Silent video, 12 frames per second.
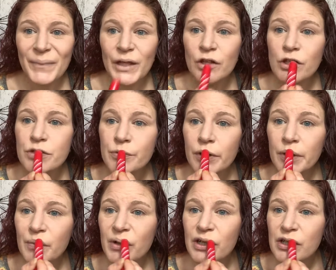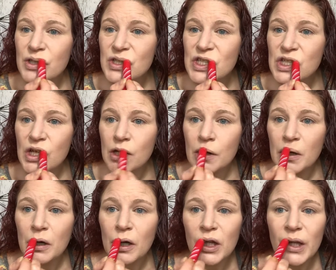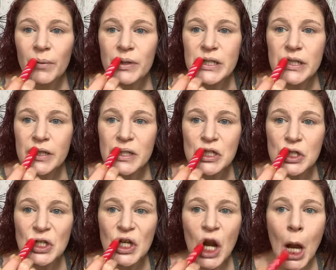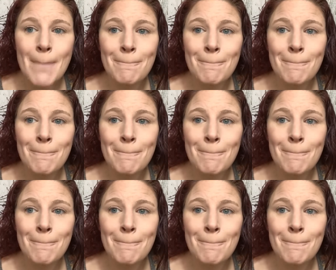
This one was a limited edition